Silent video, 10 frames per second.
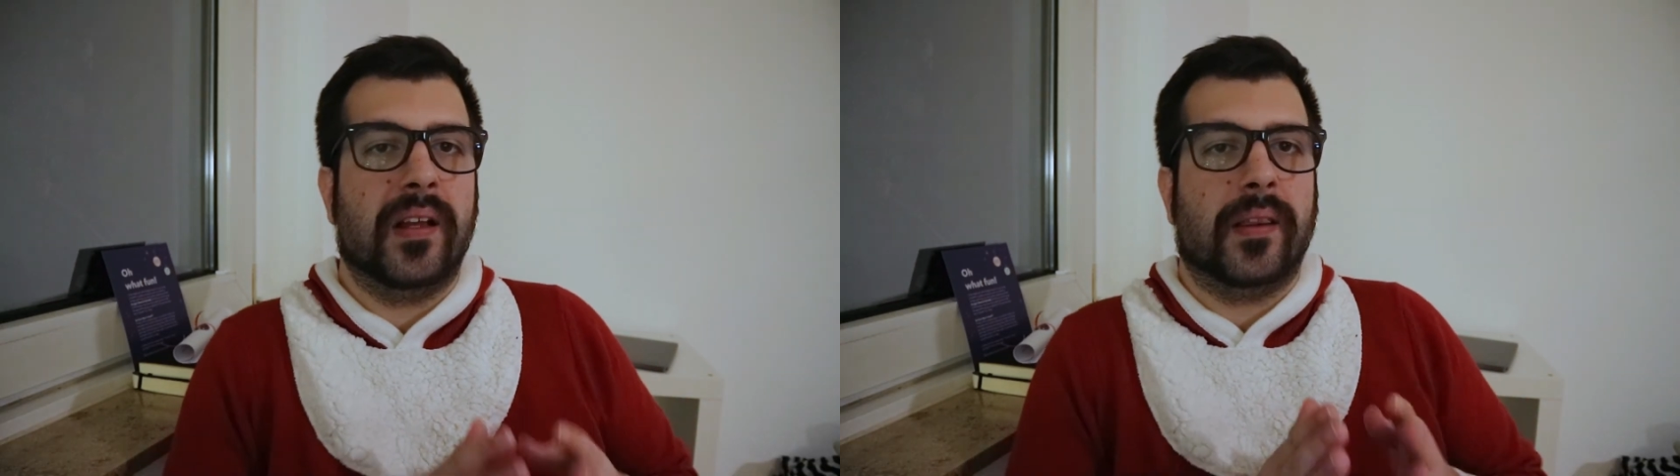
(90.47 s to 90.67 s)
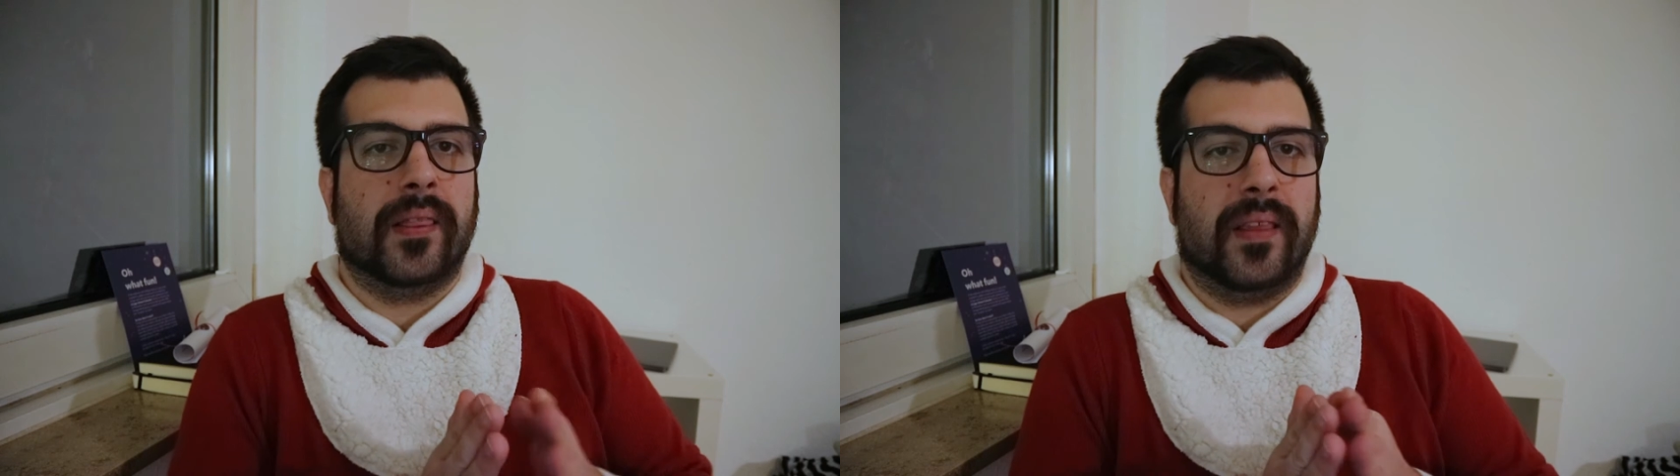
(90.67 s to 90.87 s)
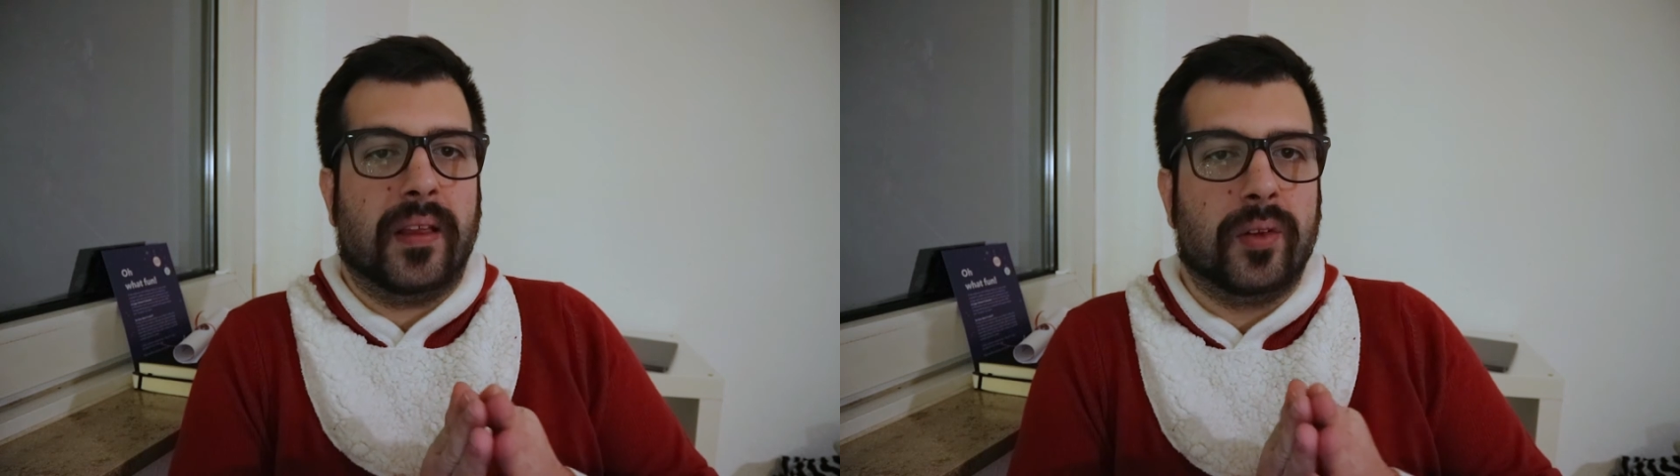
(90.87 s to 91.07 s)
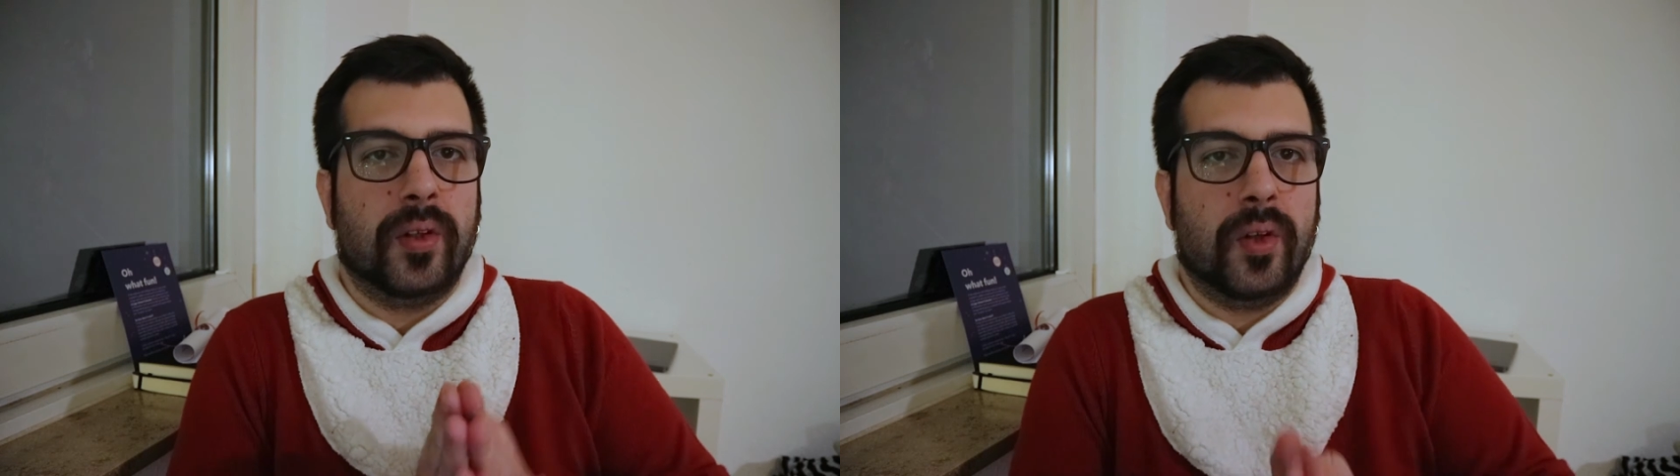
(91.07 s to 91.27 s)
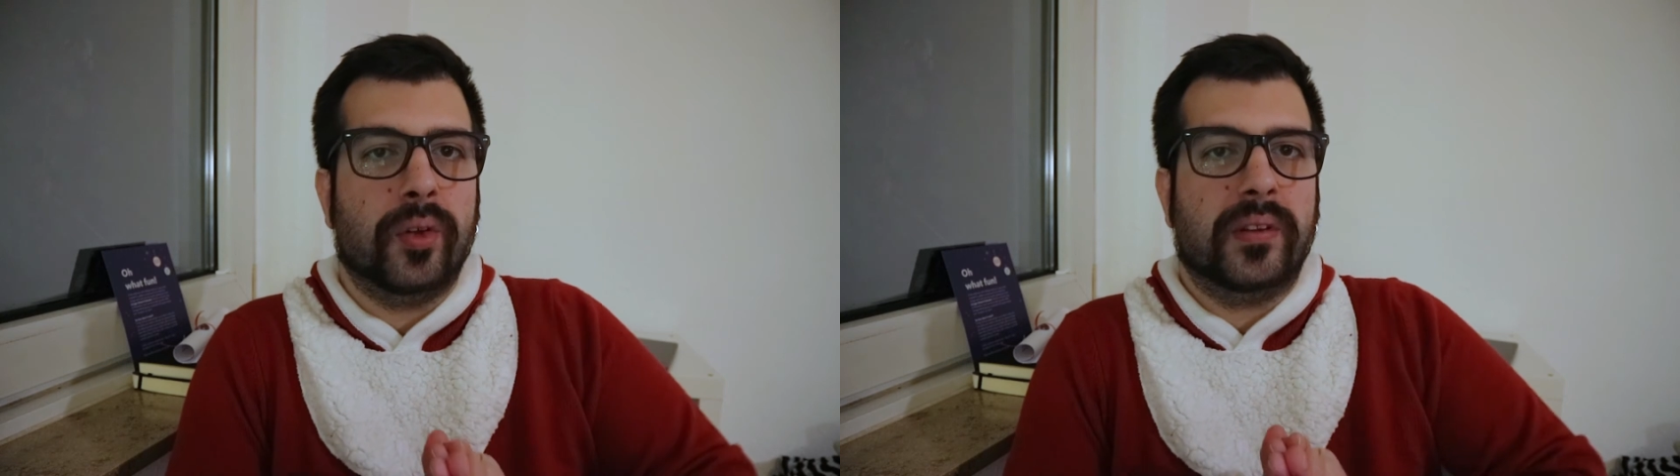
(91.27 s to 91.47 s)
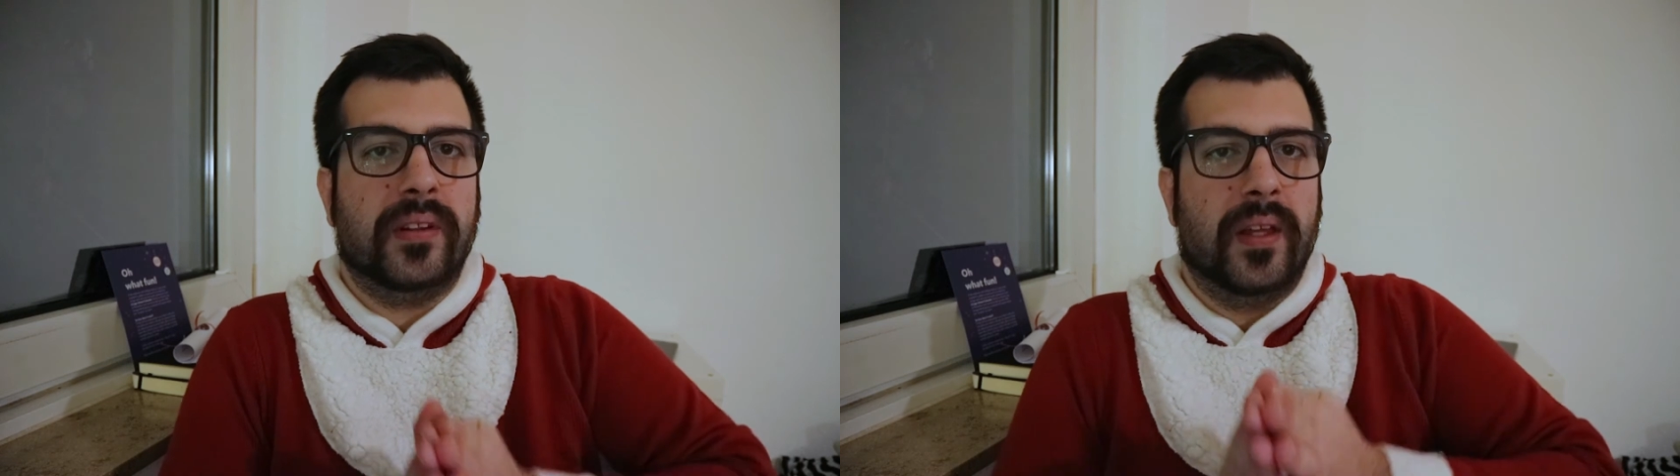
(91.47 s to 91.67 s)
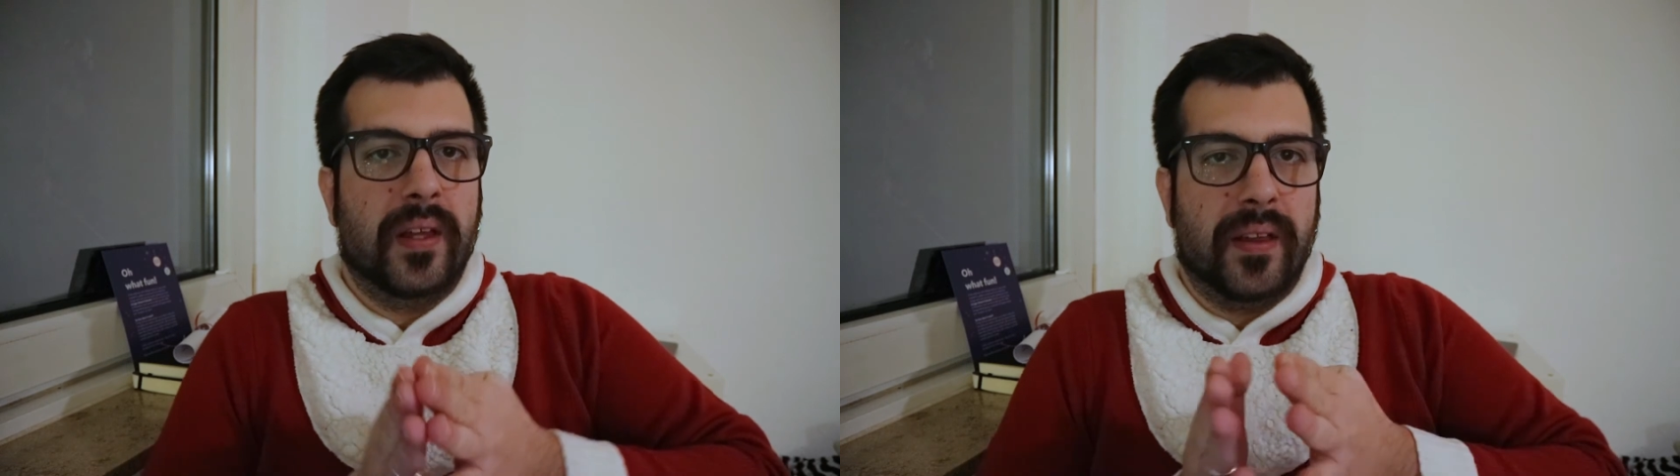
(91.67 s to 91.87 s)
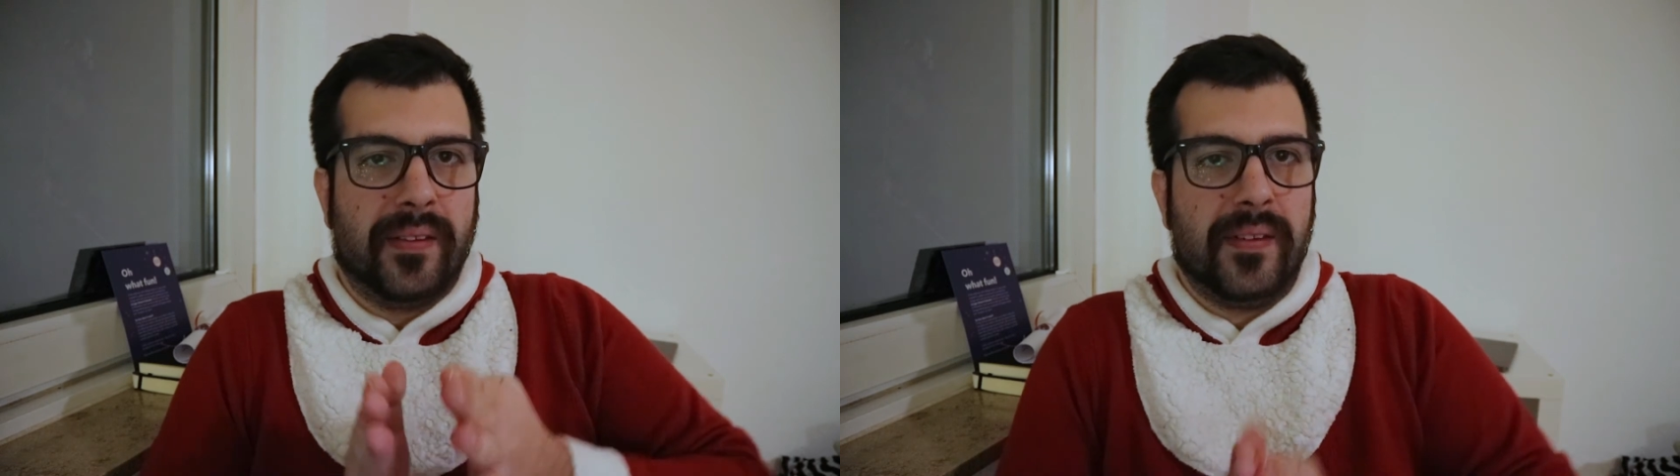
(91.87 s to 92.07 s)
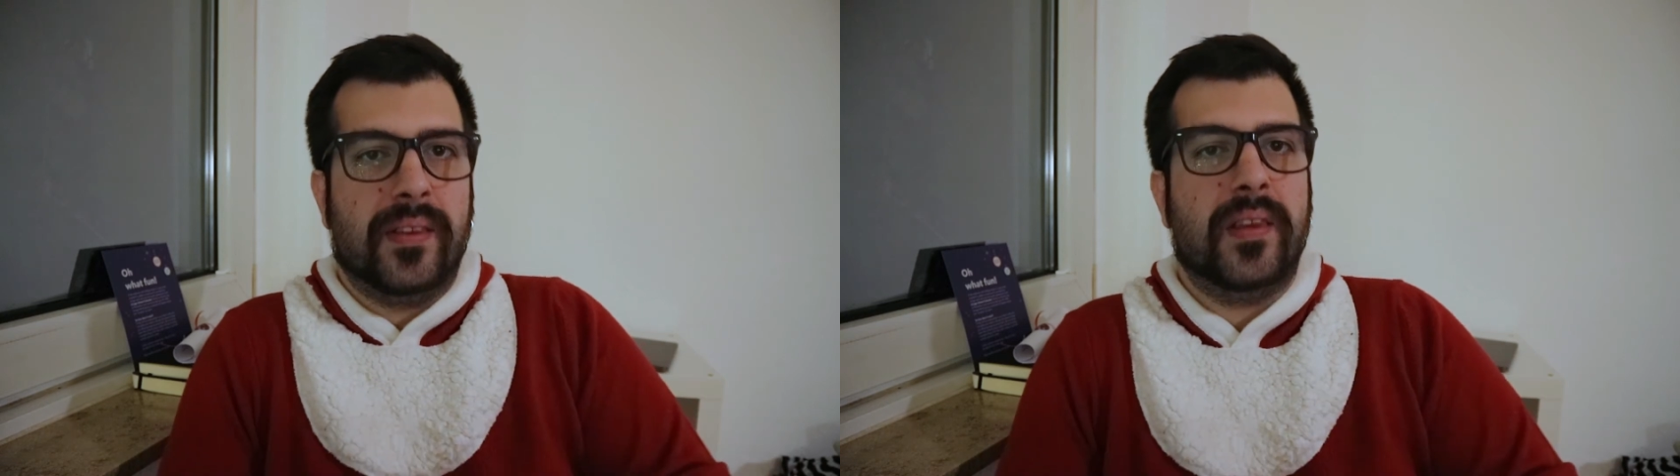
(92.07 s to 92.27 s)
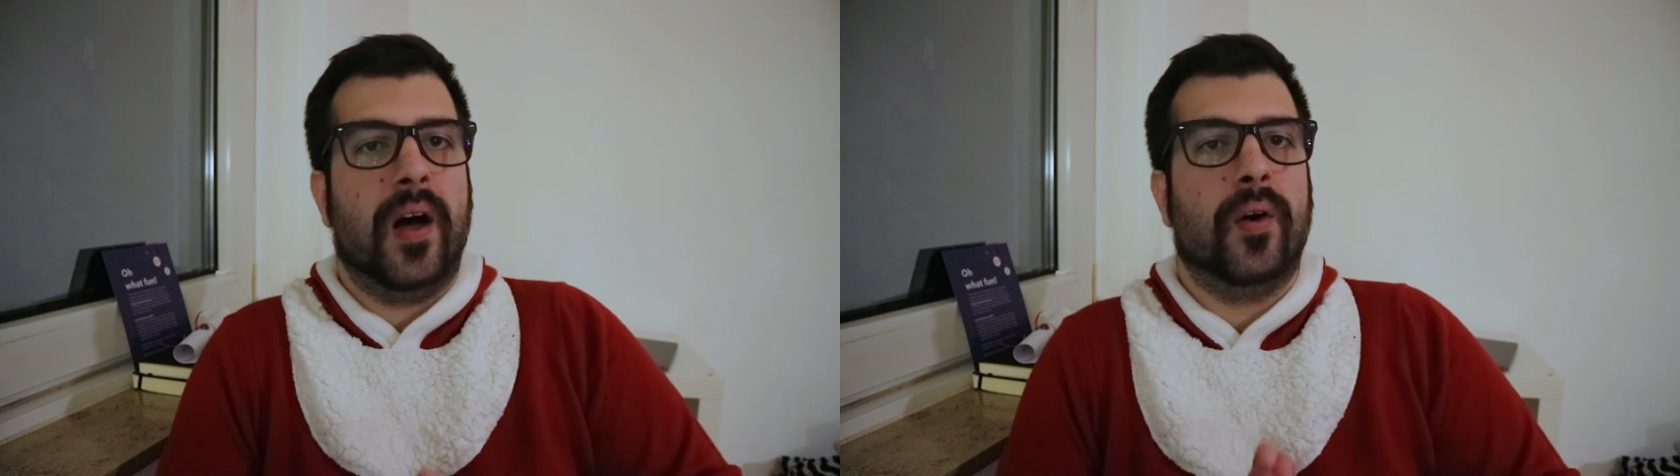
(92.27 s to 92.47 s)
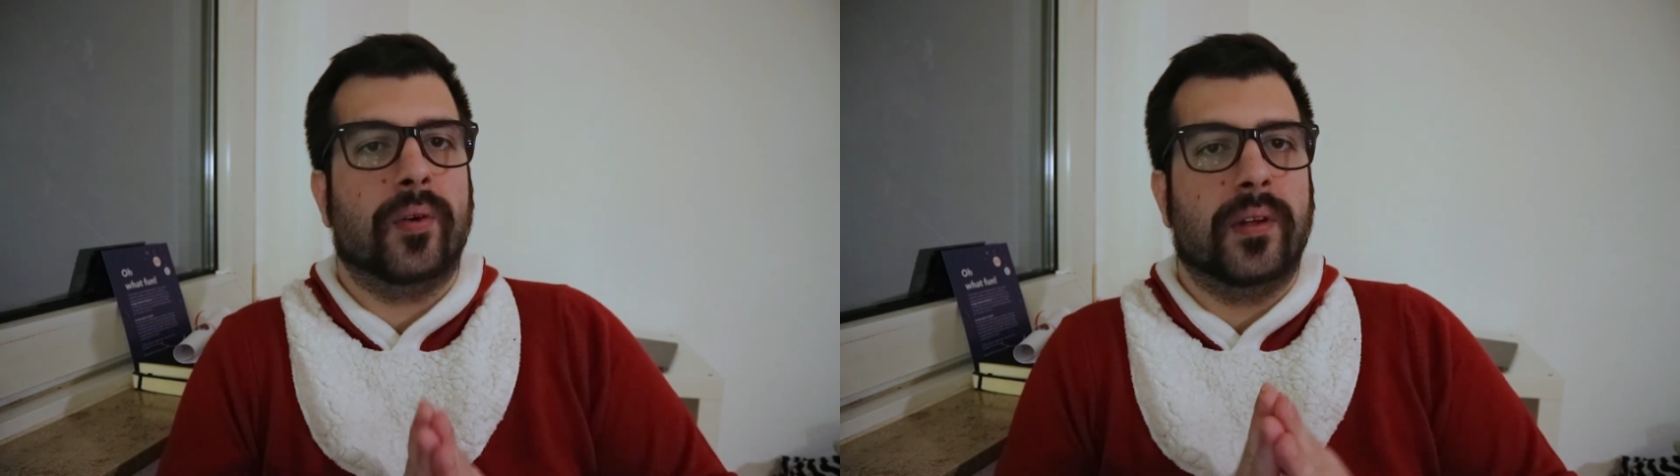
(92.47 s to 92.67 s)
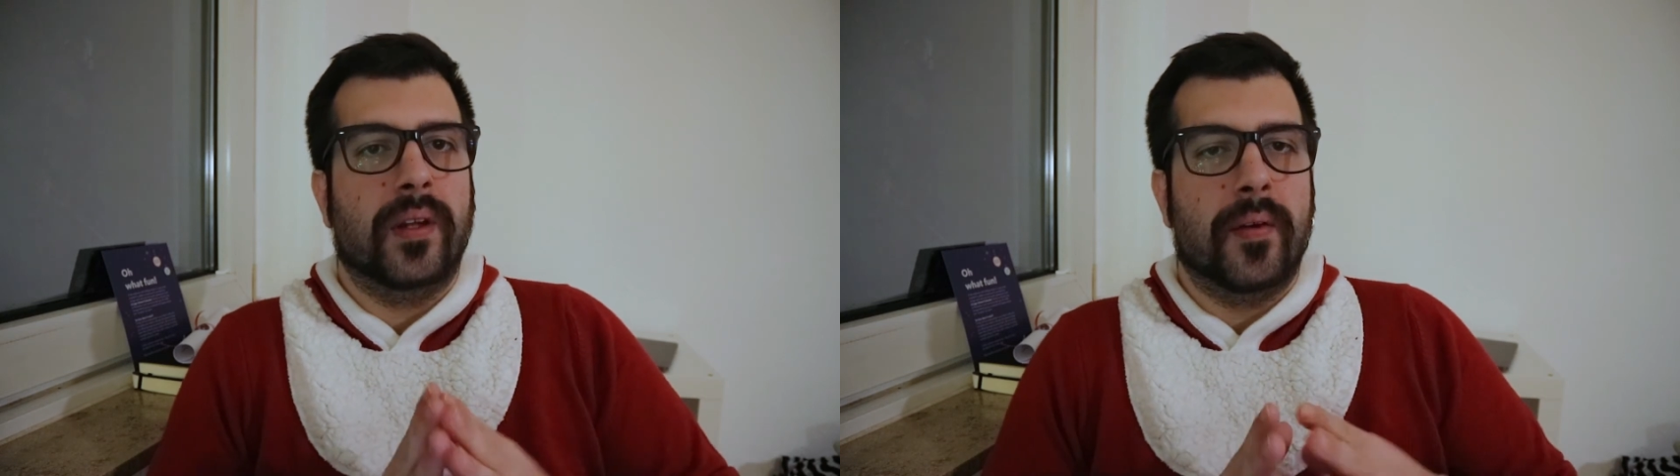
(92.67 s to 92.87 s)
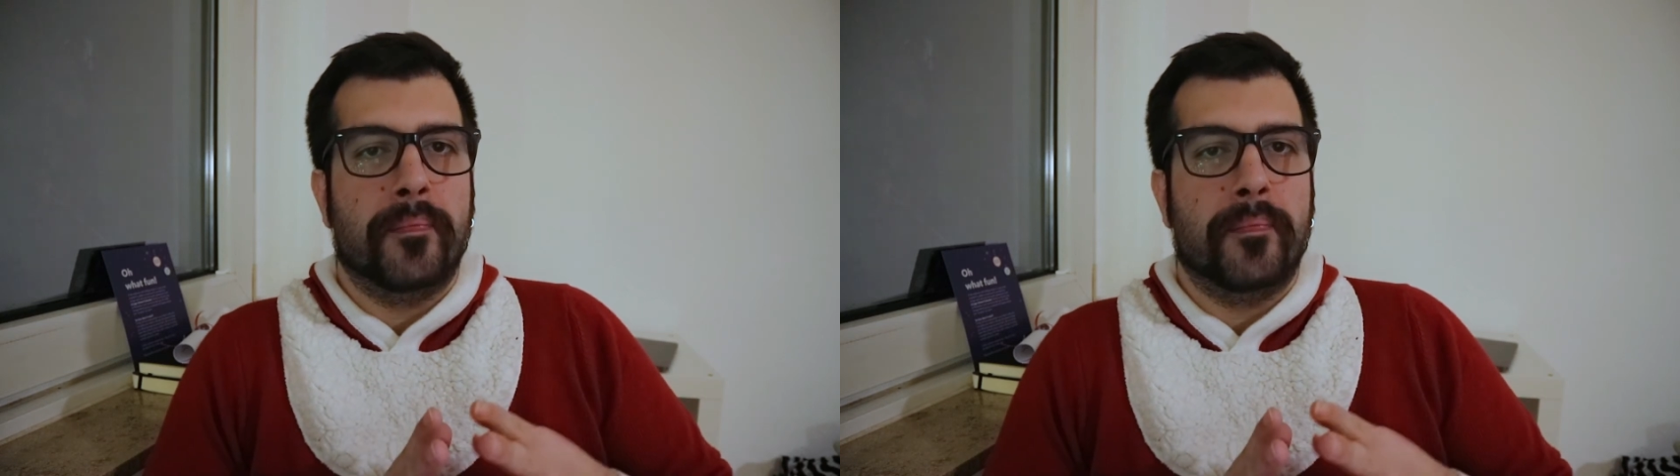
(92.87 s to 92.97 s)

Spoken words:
and they do not sit down,